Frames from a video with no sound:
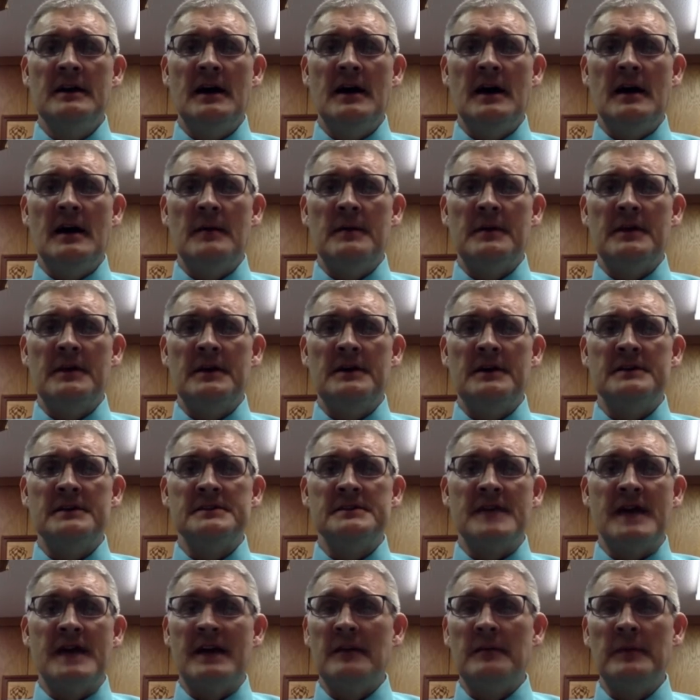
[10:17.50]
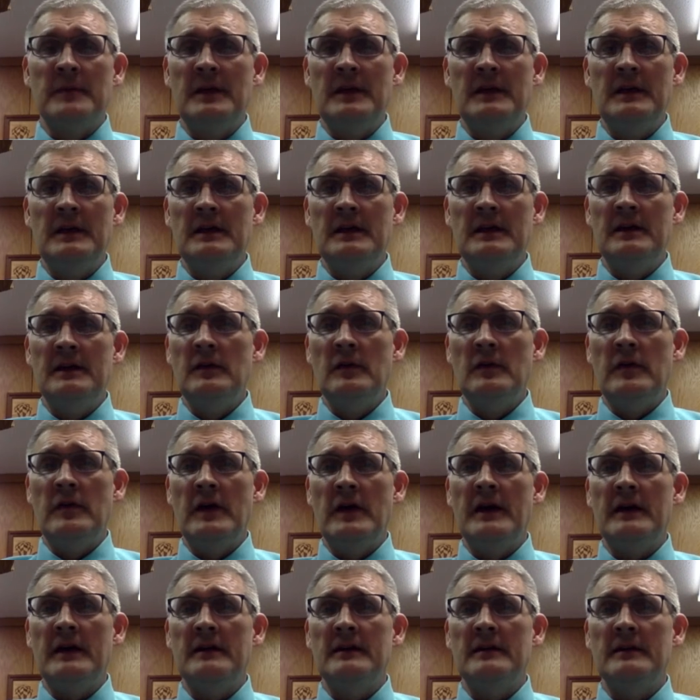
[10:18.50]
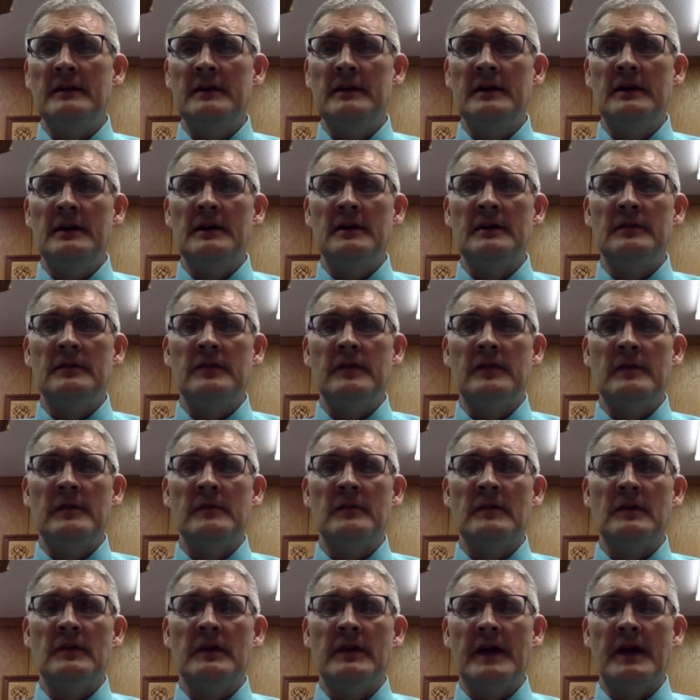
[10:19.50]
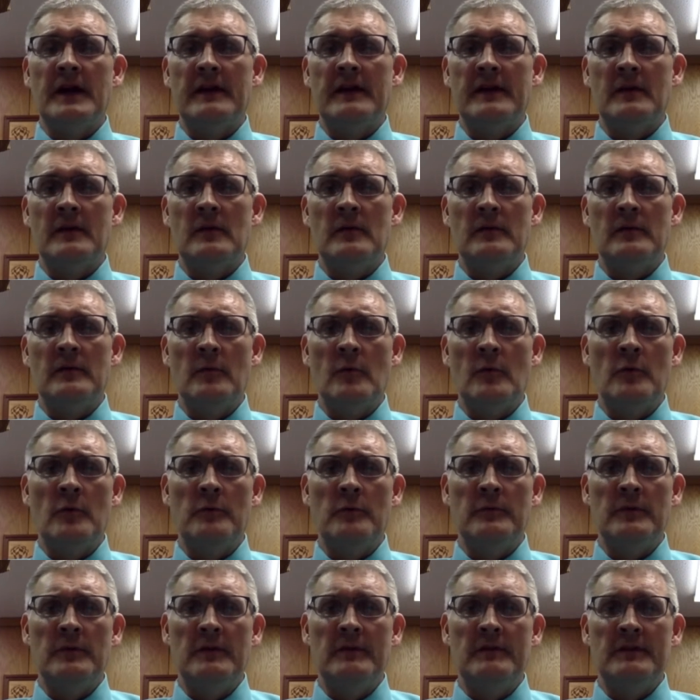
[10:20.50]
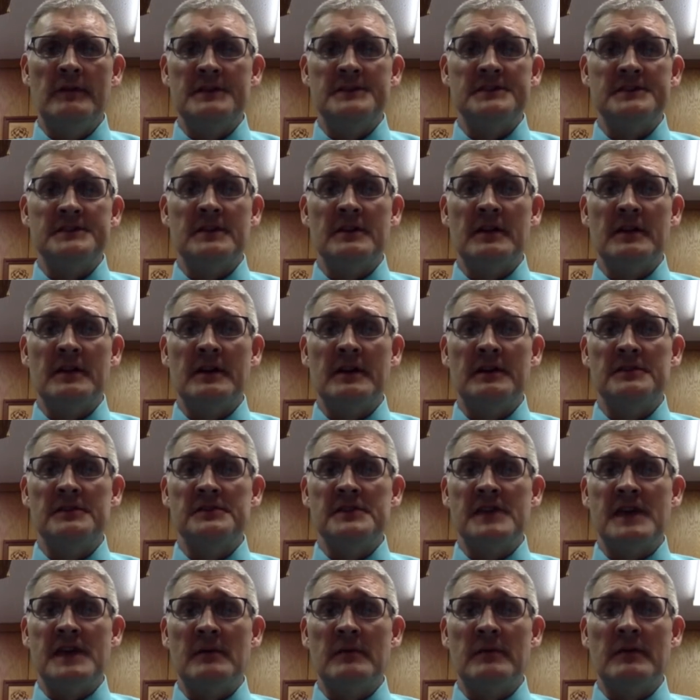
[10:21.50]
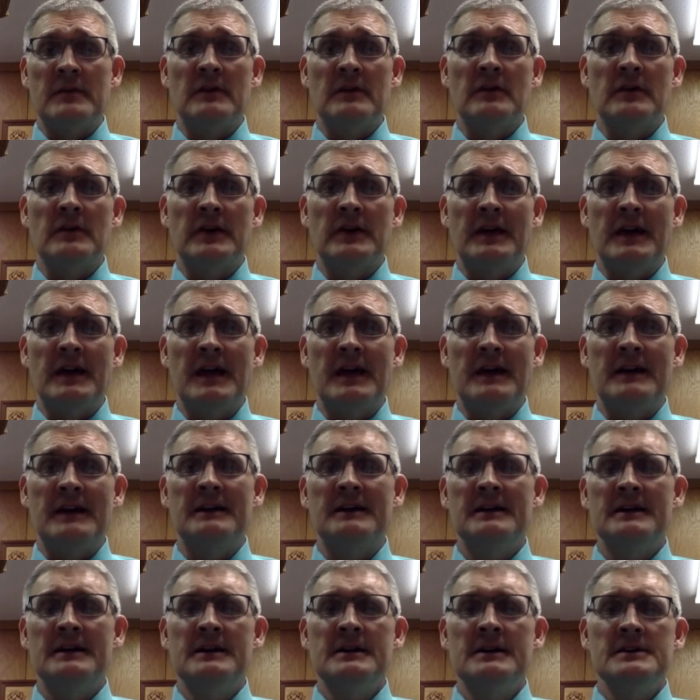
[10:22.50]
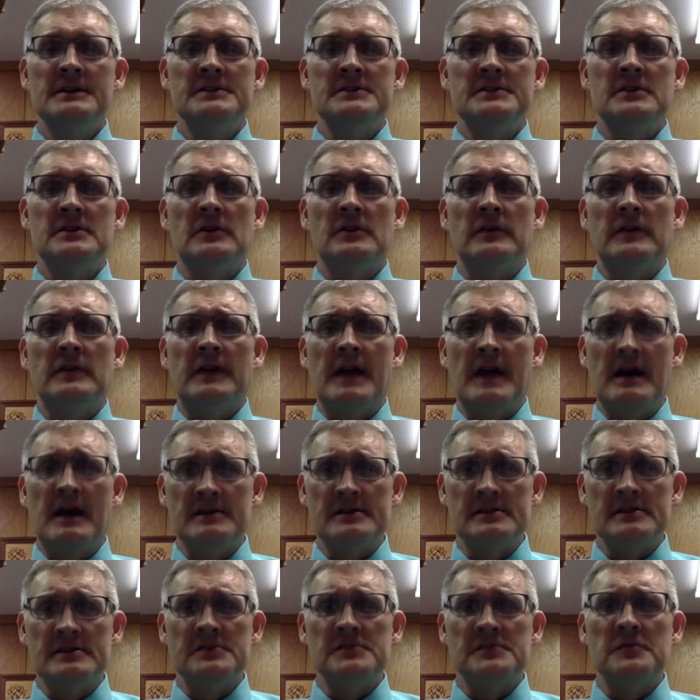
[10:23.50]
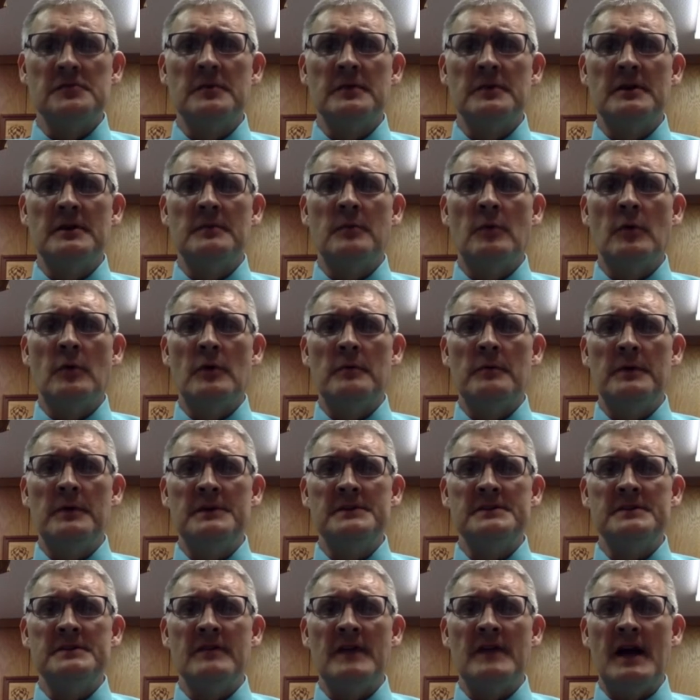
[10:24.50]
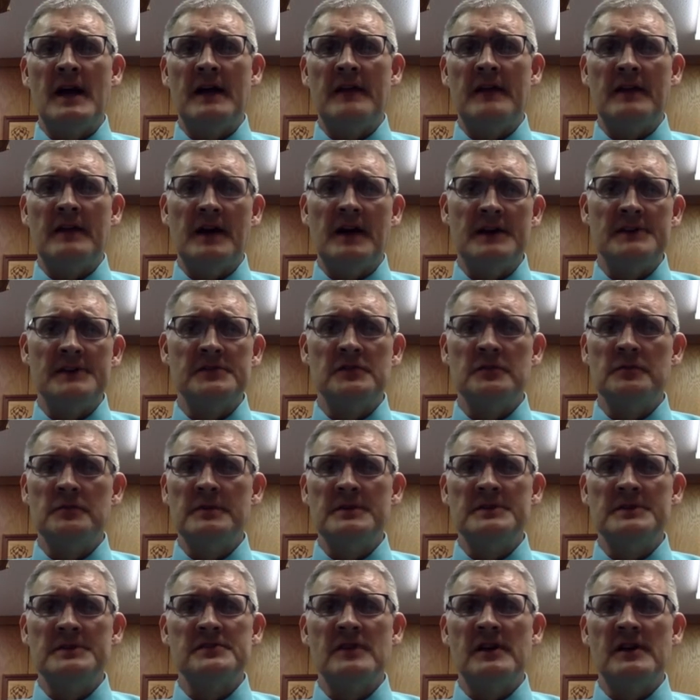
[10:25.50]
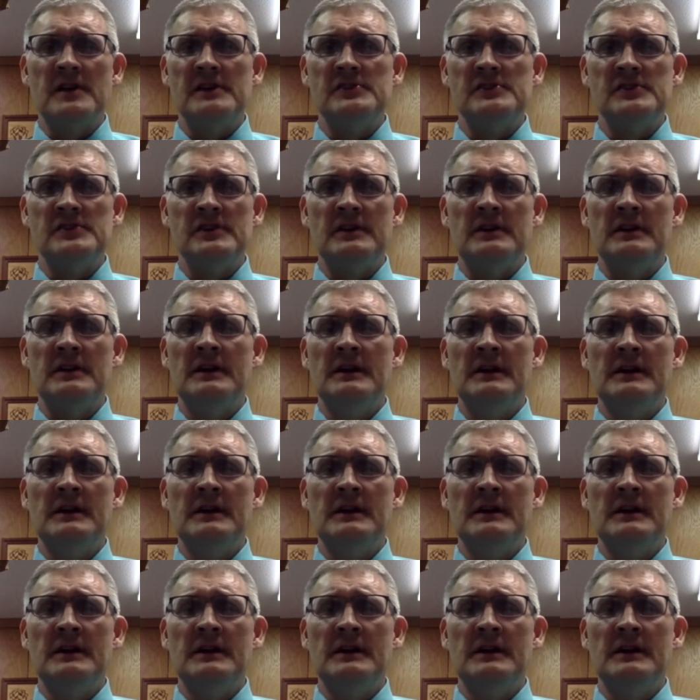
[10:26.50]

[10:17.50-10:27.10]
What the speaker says: because that'll be a new thing, for them to look at. They won't even necessarily understand what they're looking at. So the counselors will be an important piece of that, the high school administration.